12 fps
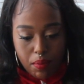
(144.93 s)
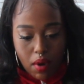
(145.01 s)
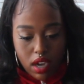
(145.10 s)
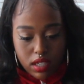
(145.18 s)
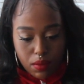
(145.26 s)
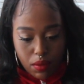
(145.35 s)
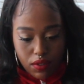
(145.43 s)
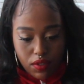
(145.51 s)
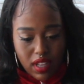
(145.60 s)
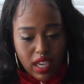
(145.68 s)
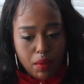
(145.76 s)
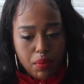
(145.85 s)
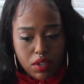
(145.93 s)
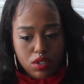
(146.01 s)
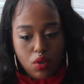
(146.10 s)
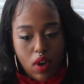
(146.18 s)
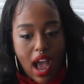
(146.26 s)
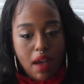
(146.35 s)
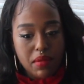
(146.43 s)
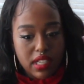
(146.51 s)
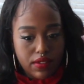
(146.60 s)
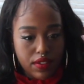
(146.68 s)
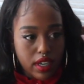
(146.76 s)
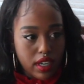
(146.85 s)
possible for a bookstore
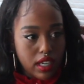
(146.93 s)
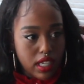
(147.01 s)
atmosphere,